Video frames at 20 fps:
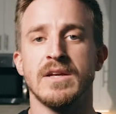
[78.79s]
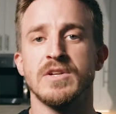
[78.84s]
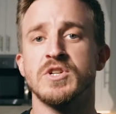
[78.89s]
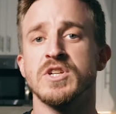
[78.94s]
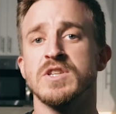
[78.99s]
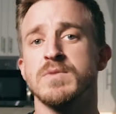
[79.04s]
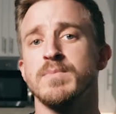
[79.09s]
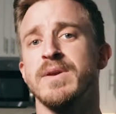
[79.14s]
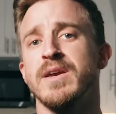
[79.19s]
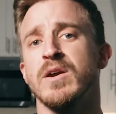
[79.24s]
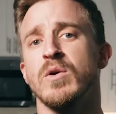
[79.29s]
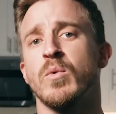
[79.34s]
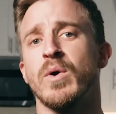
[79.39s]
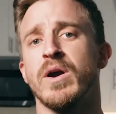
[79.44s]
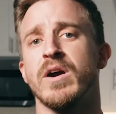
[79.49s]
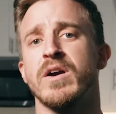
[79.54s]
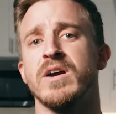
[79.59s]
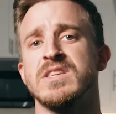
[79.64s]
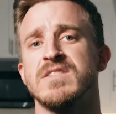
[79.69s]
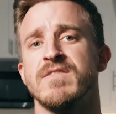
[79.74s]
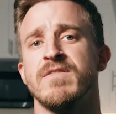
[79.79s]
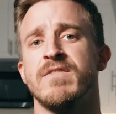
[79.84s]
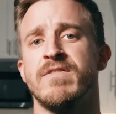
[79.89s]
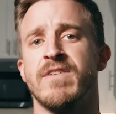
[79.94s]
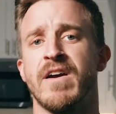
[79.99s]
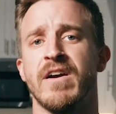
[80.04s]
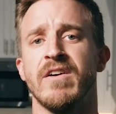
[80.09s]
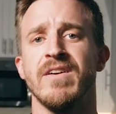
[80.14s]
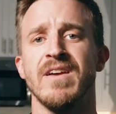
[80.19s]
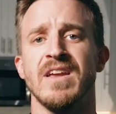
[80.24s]
Just be aware it's
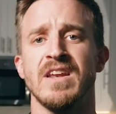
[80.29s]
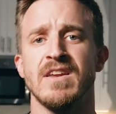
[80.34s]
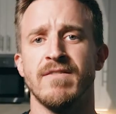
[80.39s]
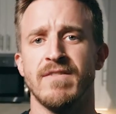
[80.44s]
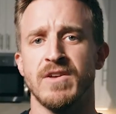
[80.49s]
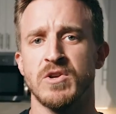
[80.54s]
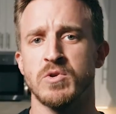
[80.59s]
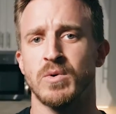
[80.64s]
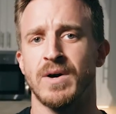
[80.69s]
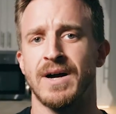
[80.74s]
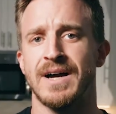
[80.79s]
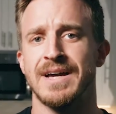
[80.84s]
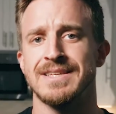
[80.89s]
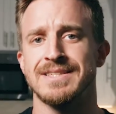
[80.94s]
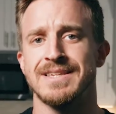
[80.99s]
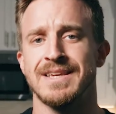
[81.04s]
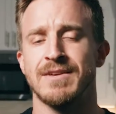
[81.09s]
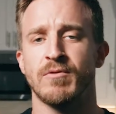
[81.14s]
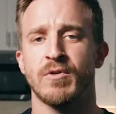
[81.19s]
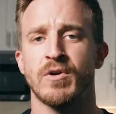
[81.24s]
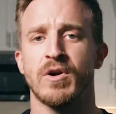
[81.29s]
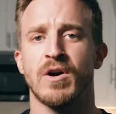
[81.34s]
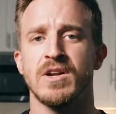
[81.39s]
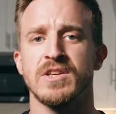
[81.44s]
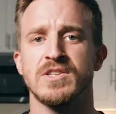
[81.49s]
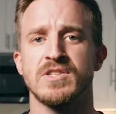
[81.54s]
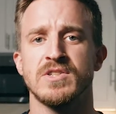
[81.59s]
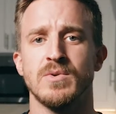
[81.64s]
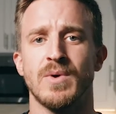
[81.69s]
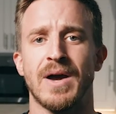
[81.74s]
very individualized in
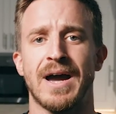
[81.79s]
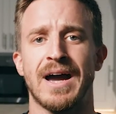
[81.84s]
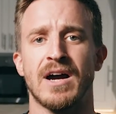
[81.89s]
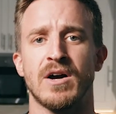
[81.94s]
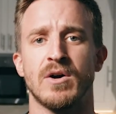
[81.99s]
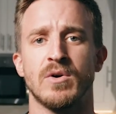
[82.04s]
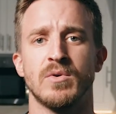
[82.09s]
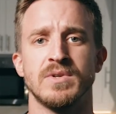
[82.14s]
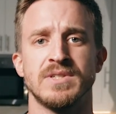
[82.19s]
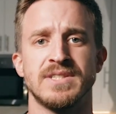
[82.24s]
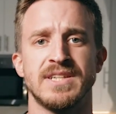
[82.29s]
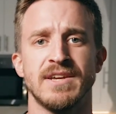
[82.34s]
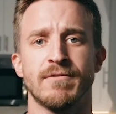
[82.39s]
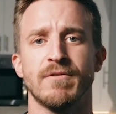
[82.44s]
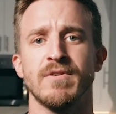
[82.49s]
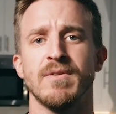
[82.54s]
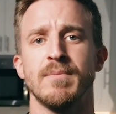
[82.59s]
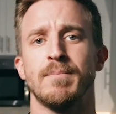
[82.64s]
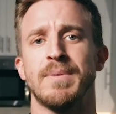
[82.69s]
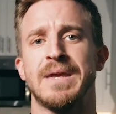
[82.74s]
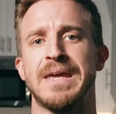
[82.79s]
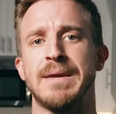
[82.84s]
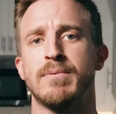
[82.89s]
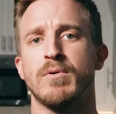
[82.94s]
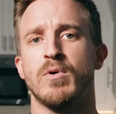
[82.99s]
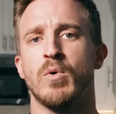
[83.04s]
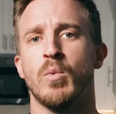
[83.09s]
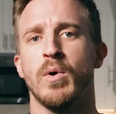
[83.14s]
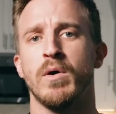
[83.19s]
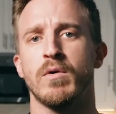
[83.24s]
regards to how different
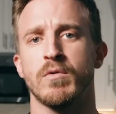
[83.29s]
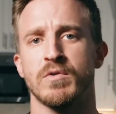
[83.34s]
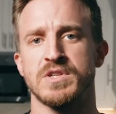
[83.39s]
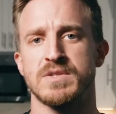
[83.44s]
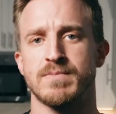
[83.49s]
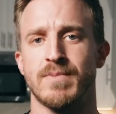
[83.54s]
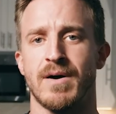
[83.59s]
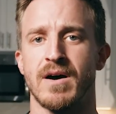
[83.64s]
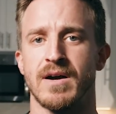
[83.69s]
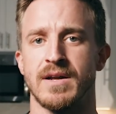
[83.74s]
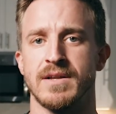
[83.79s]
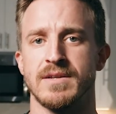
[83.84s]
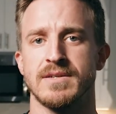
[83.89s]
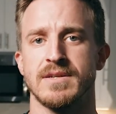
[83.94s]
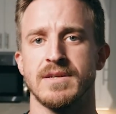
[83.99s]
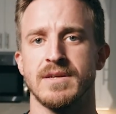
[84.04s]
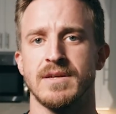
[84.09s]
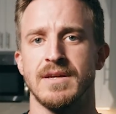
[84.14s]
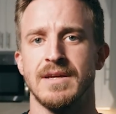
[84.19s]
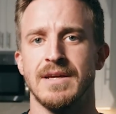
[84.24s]
people will respond.